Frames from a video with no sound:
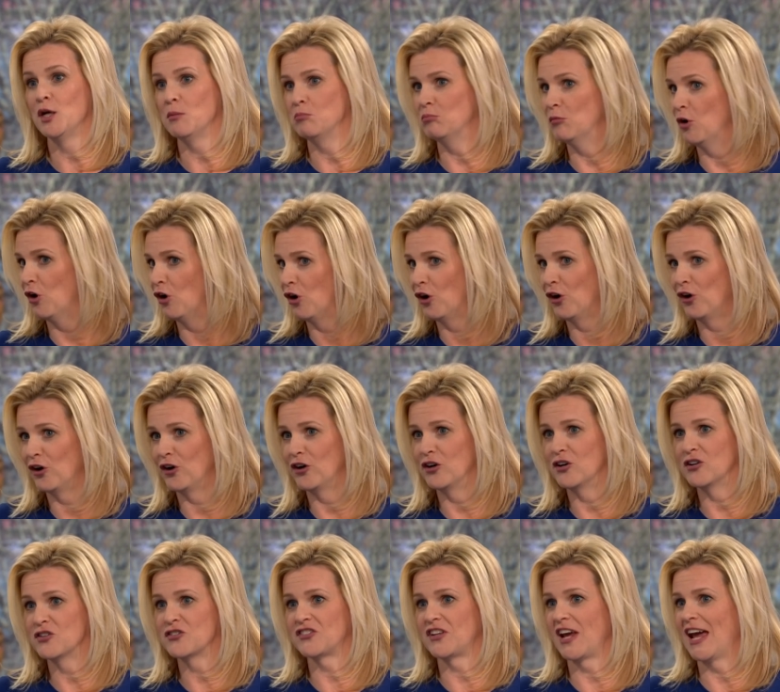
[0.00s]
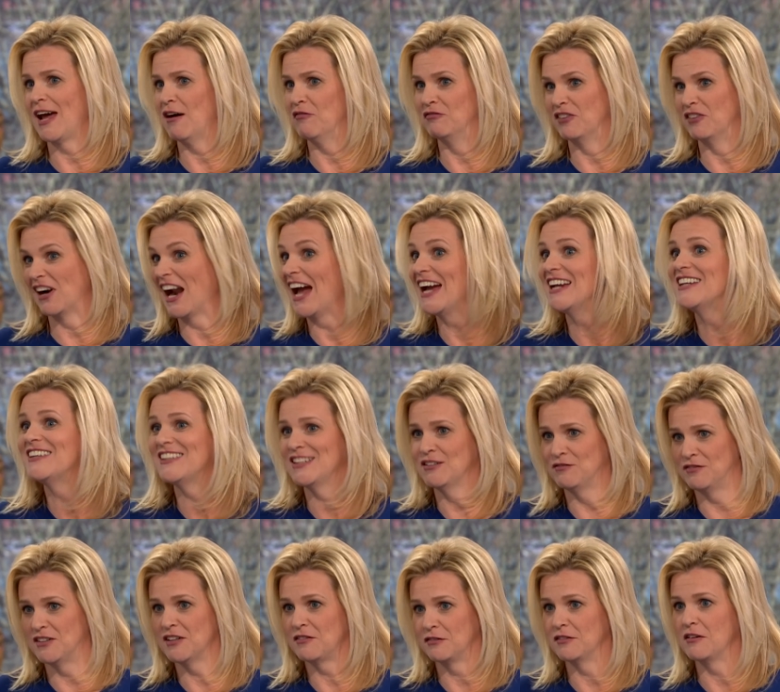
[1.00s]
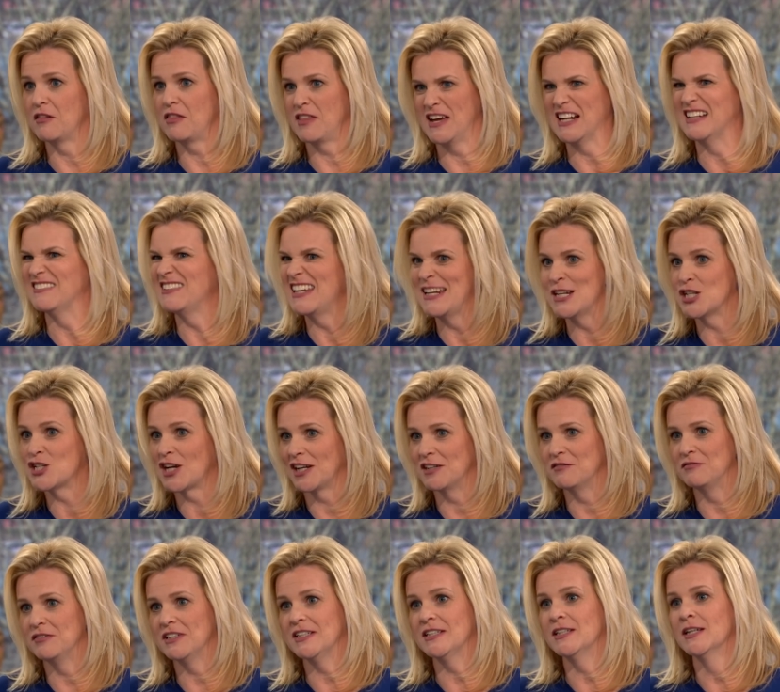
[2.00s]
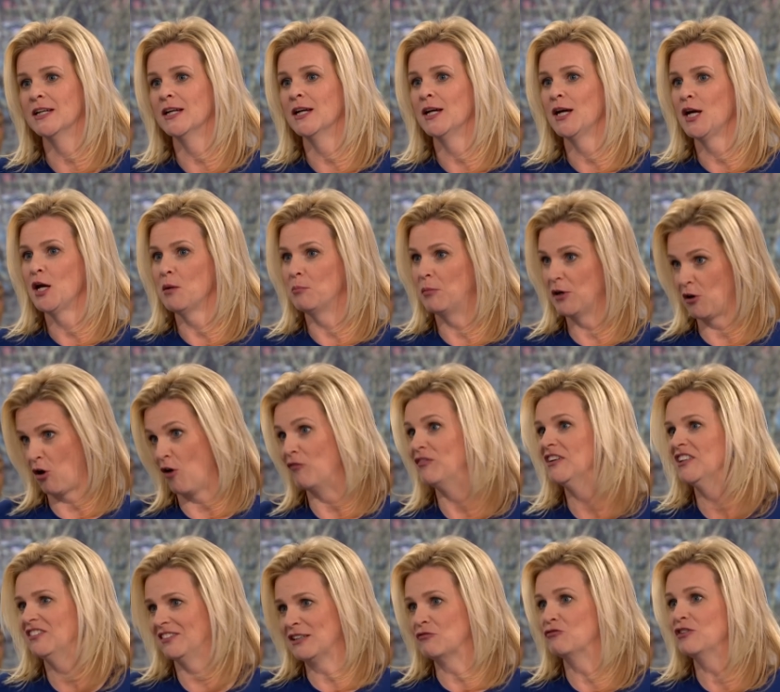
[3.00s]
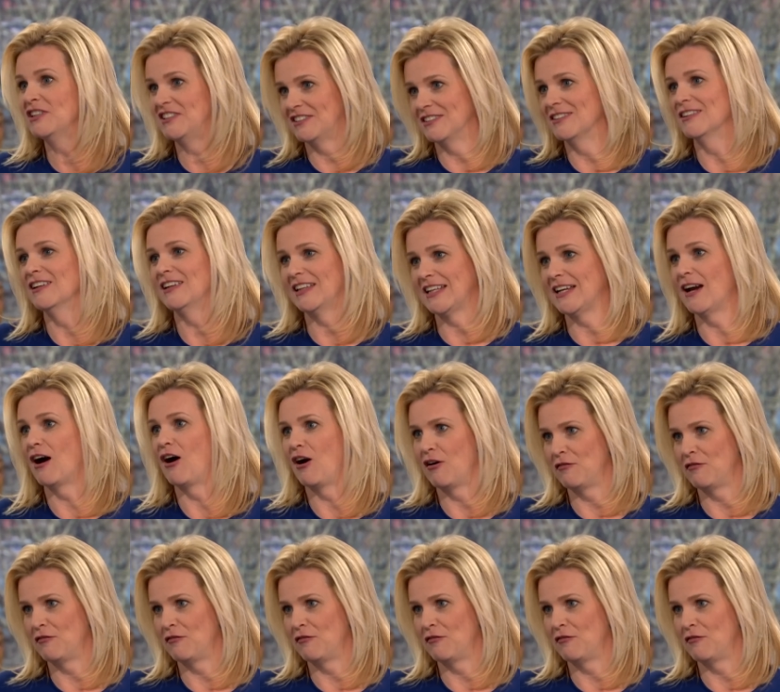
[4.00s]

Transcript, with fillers: MERS, a variety of different things, HIV. But obviously, recently our